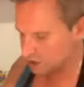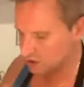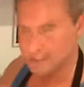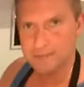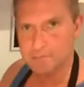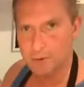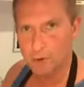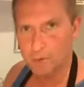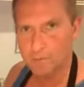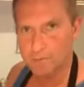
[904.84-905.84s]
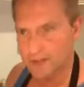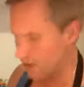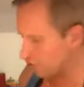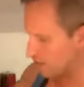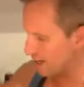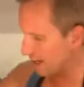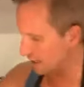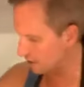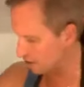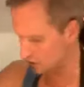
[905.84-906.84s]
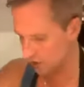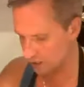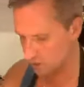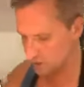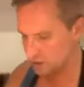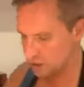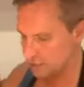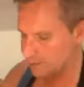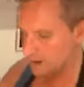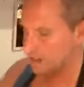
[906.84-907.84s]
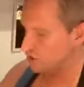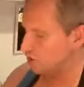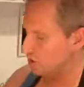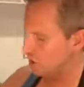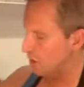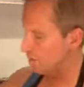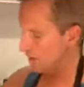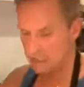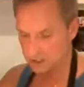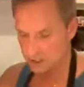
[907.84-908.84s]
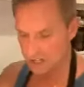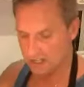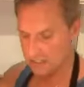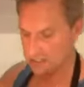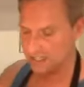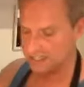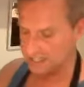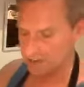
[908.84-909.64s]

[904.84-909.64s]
simple ingredients. I know I done sea bass the other night, but that's an easy